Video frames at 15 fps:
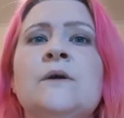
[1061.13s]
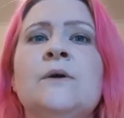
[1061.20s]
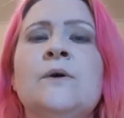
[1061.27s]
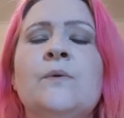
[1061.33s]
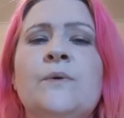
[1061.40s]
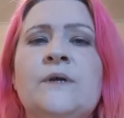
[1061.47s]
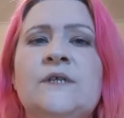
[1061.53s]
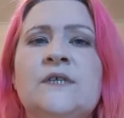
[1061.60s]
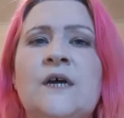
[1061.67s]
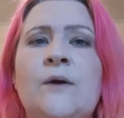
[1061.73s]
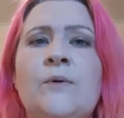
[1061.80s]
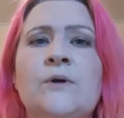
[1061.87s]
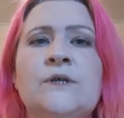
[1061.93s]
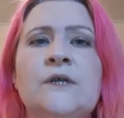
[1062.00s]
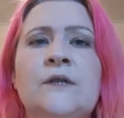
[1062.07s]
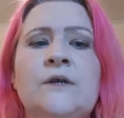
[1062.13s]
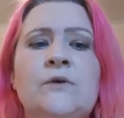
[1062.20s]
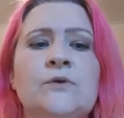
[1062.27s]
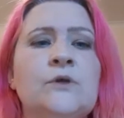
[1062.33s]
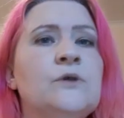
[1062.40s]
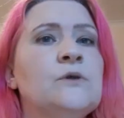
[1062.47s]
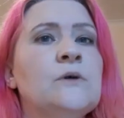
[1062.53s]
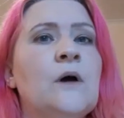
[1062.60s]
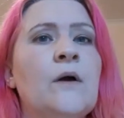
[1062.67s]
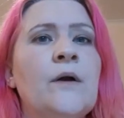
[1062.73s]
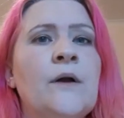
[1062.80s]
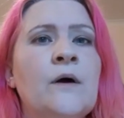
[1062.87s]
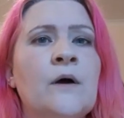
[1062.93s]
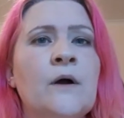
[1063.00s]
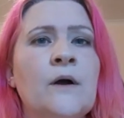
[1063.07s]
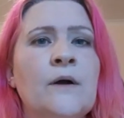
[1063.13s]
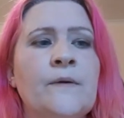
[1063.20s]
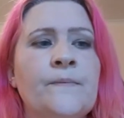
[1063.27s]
Weeks Dye Works, and they also do R&R